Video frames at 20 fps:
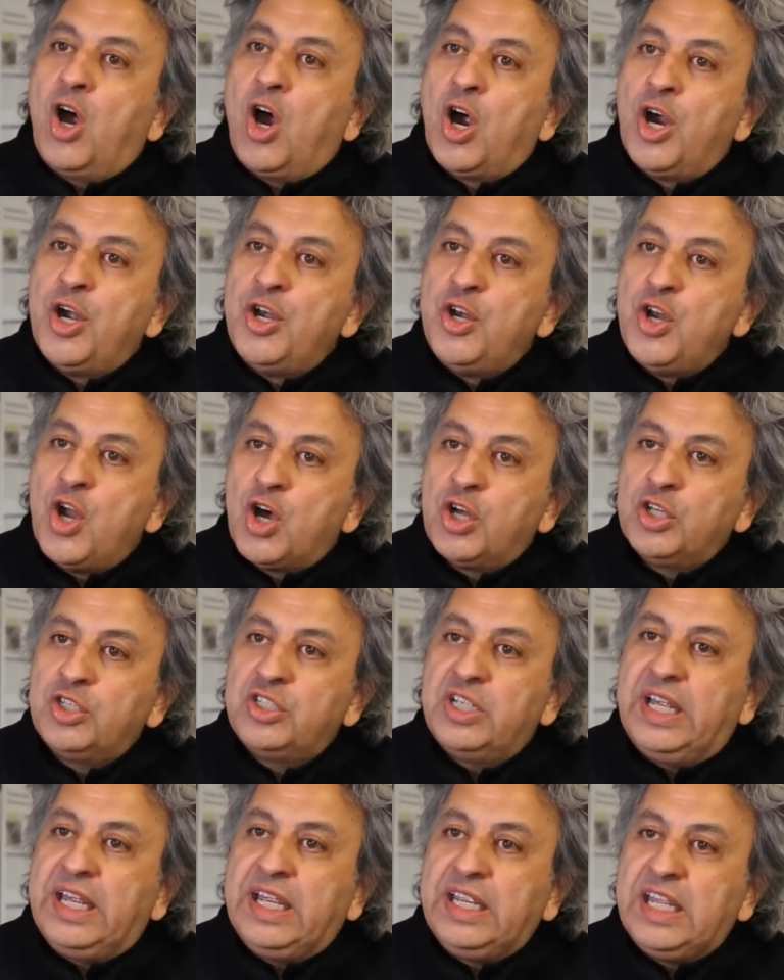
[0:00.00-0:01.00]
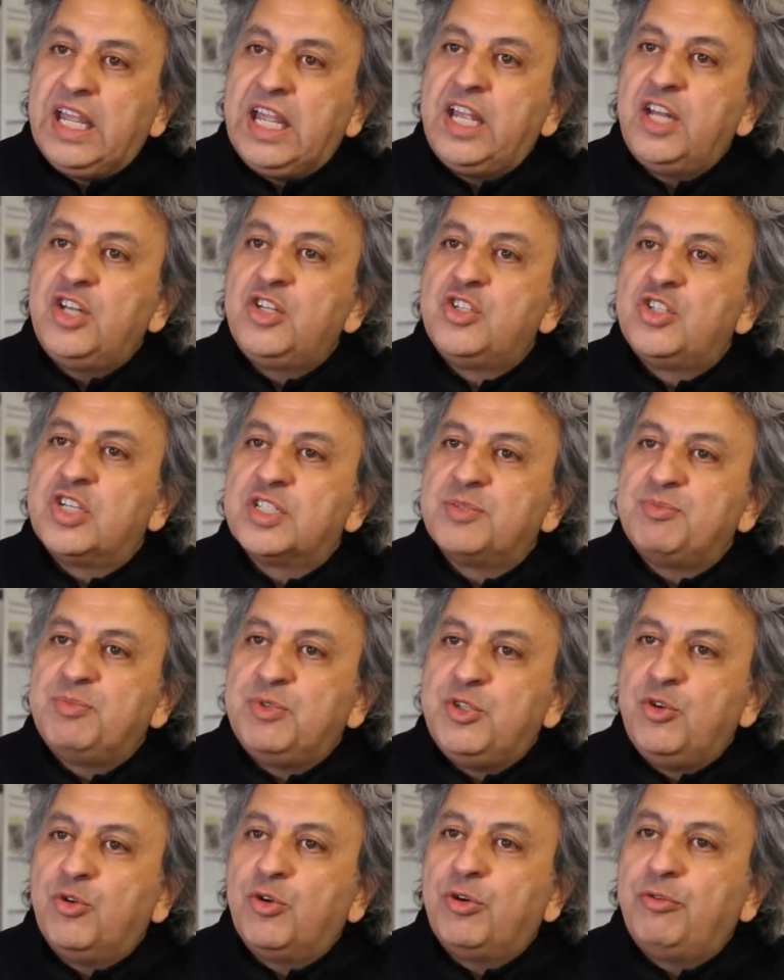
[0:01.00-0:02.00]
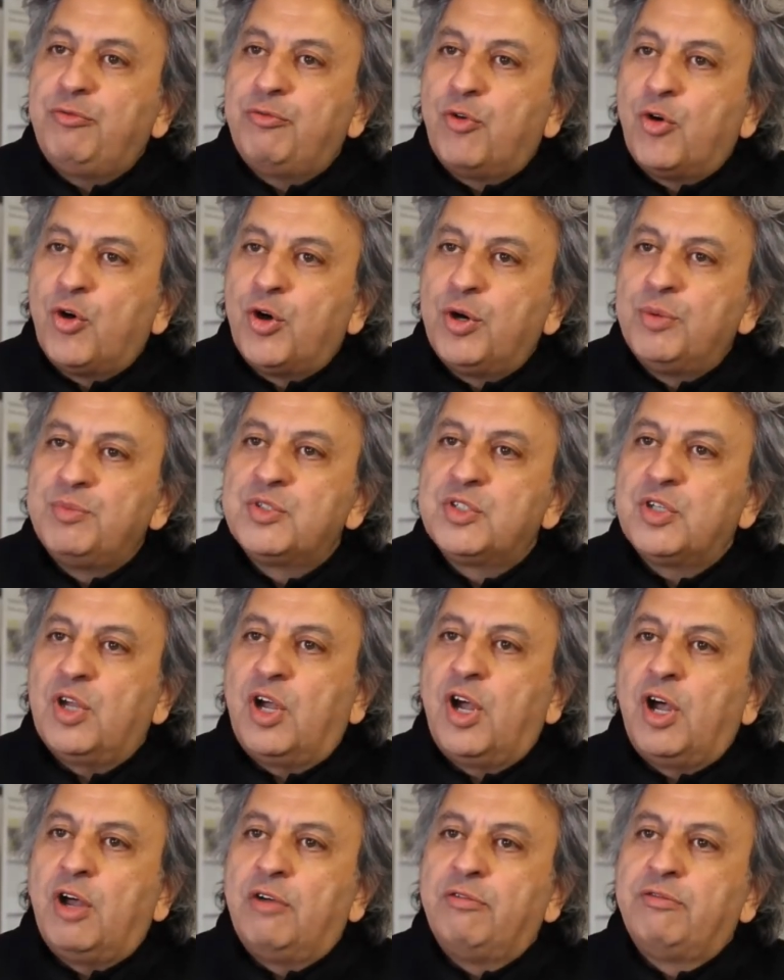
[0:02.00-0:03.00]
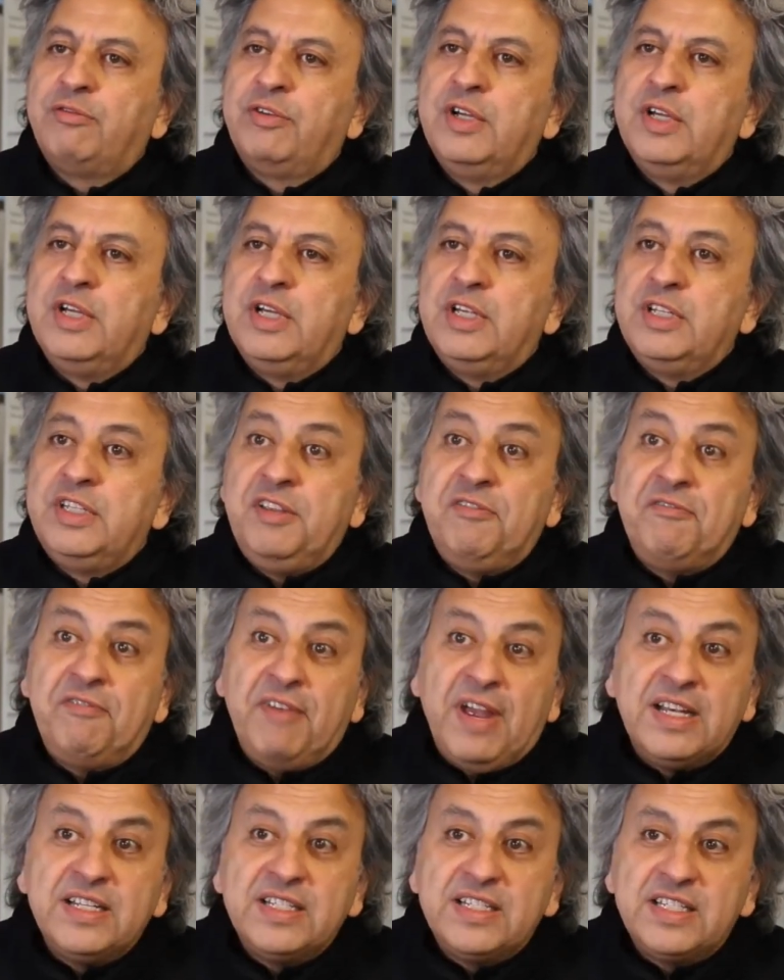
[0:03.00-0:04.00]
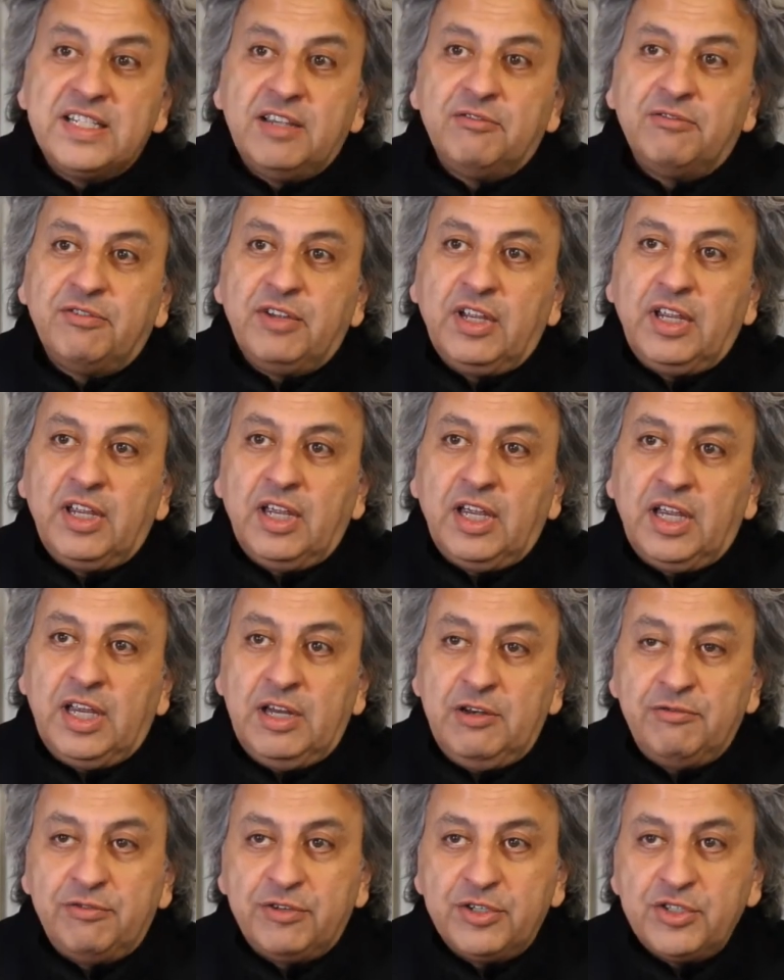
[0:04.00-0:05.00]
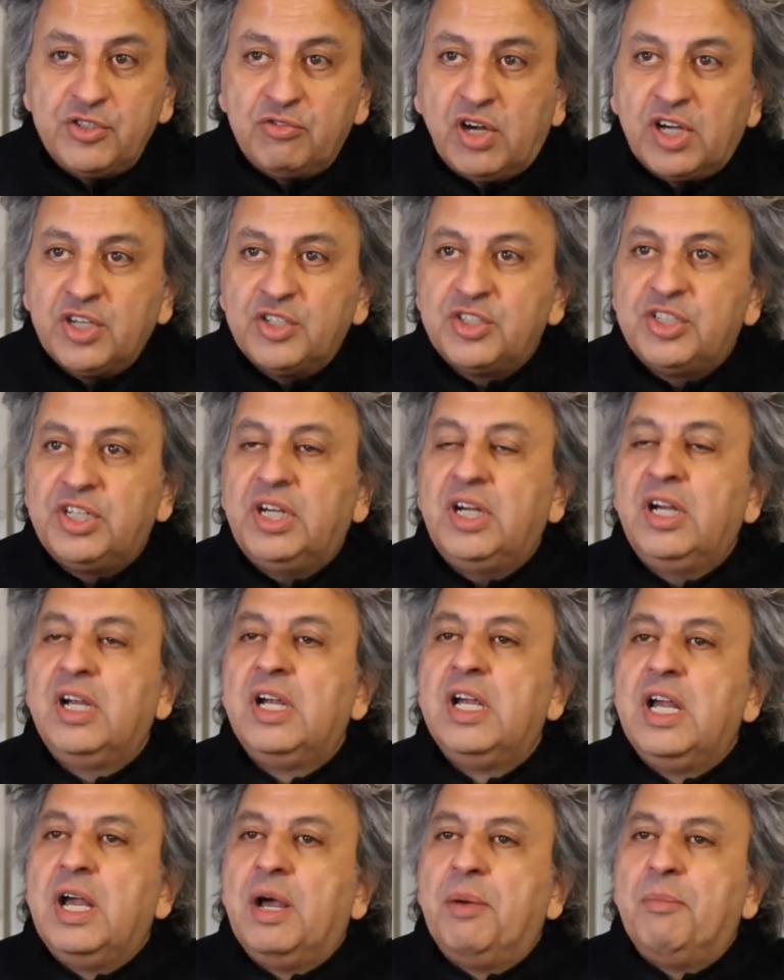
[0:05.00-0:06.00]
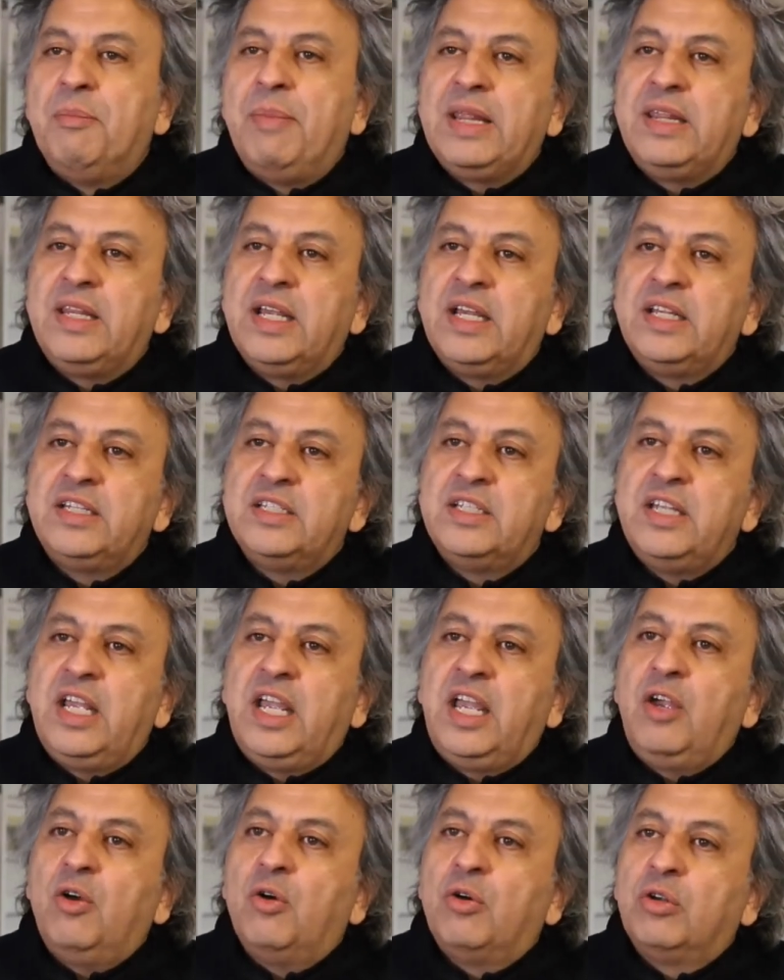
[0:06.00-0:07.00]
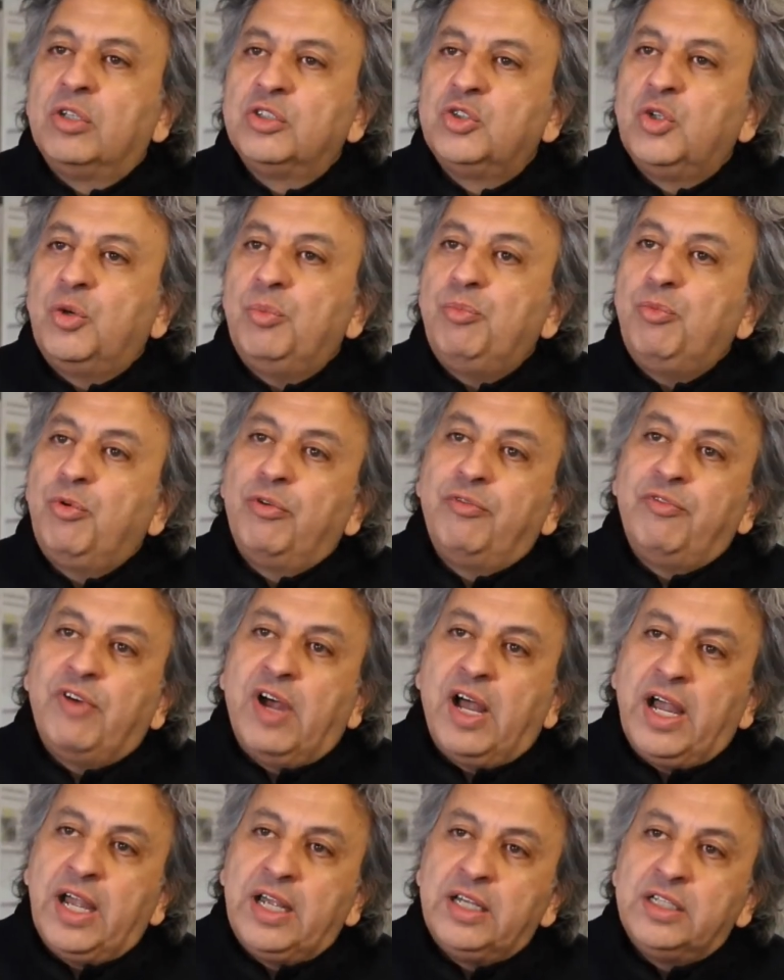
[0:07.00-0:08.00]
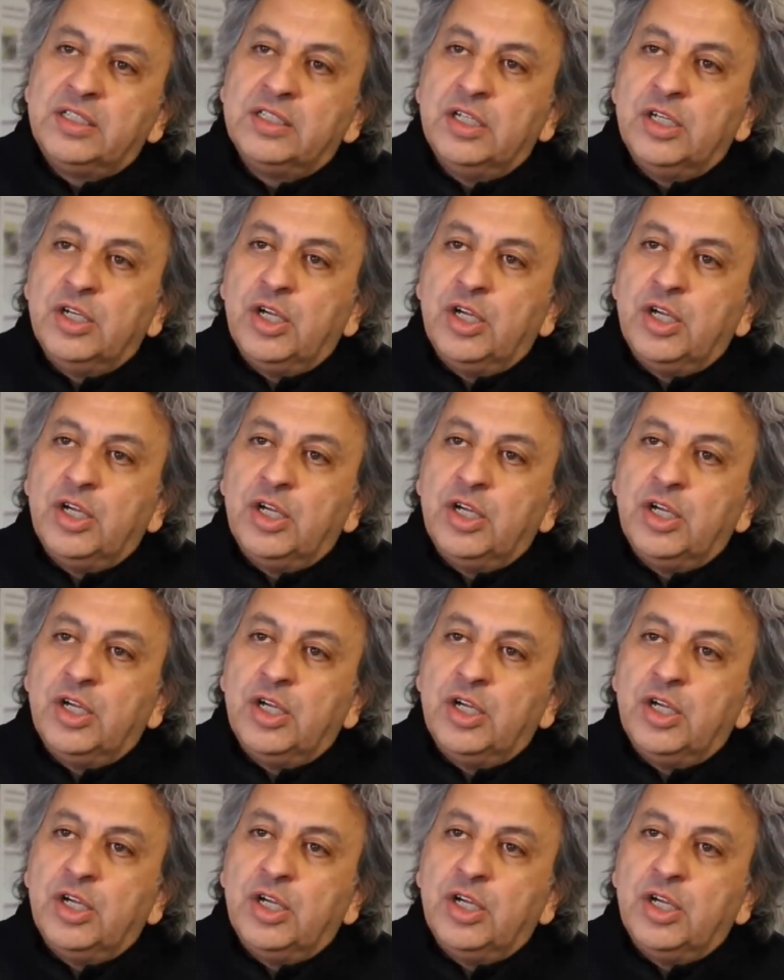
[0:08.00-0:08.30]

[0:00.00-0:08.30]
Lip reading: are not, again, just pure forms of defensive infrastructure, but that they also provide